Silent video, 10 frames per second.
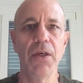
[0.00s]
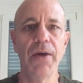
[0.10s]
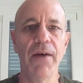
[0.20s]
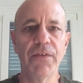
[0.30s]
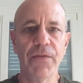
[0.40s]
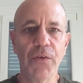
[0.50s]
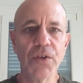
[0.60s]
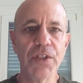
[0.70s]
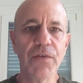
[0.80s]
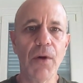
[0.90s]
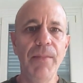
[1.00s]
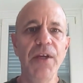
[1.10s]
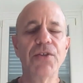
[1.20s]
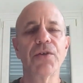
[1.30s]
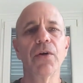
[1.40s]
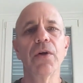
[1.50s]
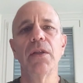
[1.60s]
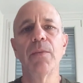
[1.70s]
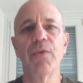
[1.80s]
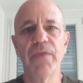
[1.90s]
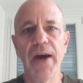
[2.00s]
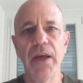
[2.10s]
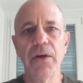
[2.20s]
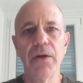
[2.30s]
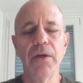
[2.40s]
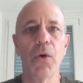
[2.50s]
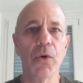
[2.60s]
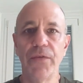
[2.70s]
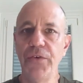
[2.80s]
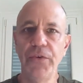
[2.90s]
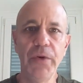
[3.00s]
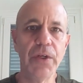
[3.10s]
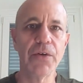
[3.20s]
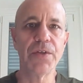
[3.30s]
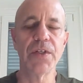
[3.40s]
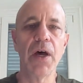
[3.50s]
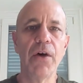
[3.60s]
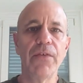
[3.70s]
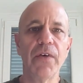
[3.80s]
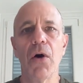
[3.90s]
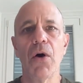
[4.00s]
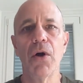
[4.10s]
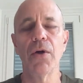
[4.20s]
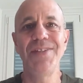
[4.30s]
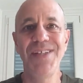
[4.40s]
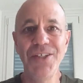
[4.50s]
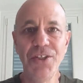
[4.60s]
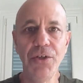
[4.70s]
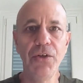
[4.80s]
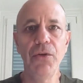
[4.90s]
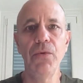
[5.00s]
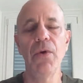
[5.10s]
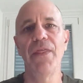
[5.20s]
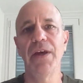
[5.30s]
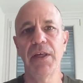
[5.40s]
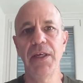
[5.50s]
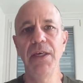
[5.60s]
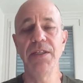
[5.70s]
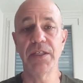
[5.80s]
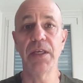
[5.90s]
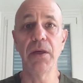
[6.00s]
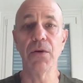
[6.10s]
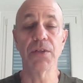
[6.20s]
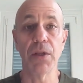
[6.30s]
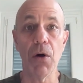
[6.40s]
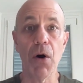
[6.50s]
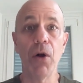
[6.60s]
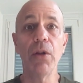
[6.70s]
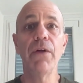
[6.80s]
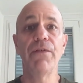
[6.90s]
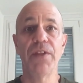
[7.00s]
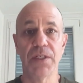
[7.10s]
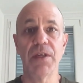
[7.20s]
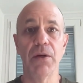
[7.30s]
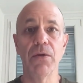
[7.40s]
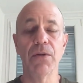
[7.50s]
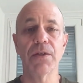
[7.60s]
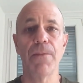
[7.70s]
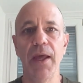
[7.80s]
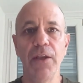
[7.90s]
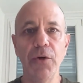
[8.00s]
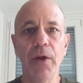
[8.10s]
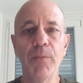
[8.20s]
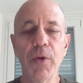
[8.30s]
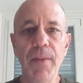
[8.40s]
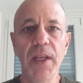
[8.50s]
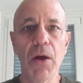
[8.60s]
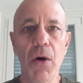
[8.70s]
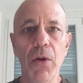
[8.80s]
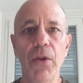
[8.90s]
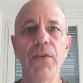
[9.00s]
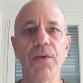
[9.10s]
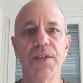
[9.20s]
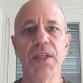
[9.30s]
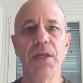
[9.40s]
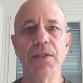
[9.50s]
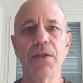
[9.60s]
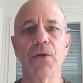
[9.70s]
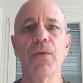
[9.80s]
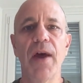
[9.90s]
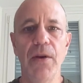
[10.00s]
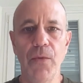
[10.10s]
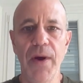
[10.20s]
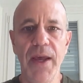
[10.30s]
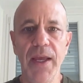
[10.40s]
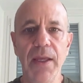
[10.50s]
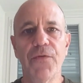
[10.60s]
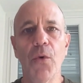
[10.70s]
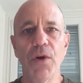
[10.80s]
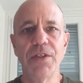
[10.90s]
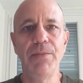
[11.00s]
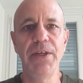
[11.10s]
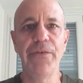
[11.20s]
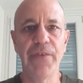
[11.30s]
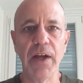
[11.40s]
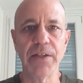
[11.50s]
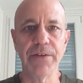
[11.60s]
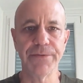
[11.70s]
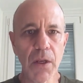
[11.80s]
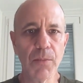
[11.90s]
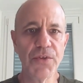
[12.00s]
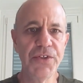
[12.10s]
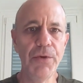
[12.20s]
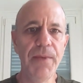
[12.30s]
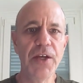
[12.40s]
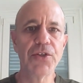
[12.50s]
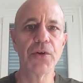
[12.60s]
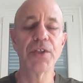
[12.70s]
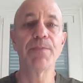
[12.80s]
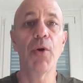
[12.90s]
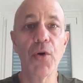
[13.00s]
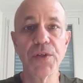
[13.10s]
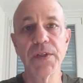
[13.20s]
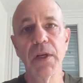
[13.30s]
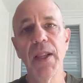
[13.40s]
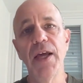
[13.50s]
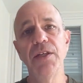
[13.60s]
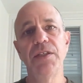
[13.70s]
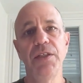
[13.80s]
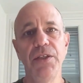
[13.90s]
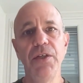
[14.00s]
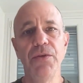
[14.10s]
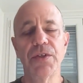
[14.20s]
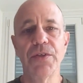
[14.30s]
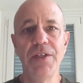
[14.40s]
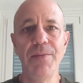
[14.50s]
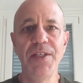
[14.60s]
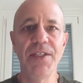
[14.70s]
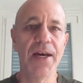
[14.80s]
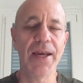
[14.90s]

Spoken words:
You have to, first of all, make sure the provider, or if you're doing it yourself, are teaching you the key skills skills and all of the skills, and you're implementing all of those things in the right way for it to be effective. Number two, make sure it's personalized to you. So CBT-I